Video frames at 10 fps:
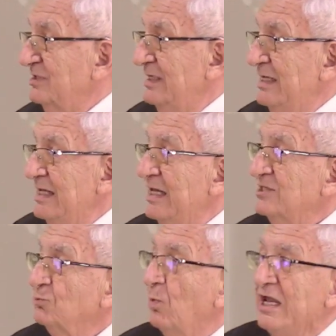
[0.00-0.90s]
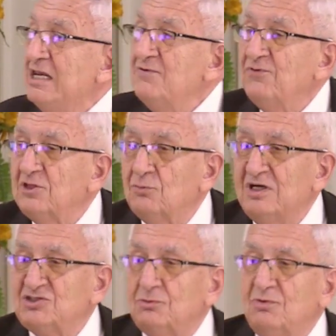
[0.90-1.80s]
that you need to read a
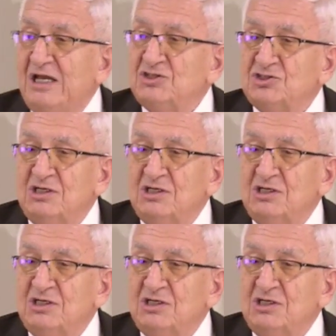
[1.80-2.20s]
biography of.